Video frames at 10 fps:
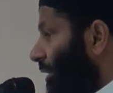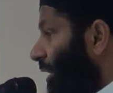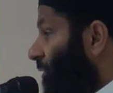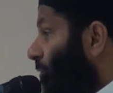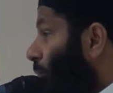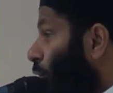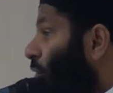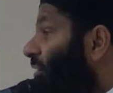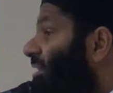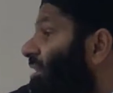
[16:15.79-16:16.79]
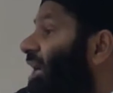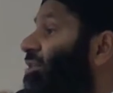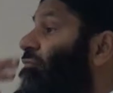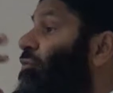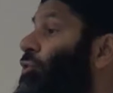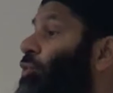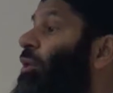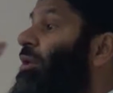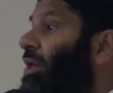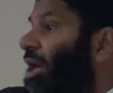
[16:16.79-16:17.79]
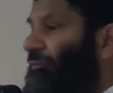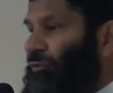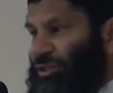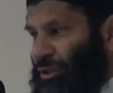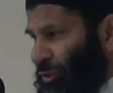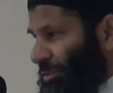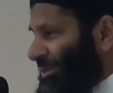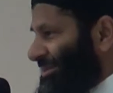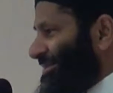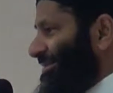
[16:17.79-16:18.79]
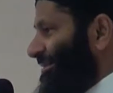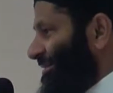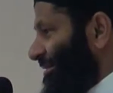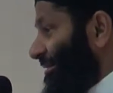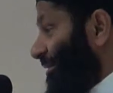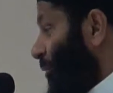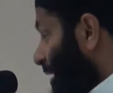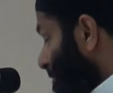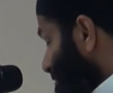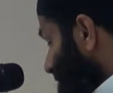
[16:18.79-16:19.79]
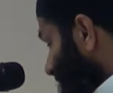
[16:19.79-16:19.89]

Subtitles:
He removed his title Rasulullah for this agreement. What a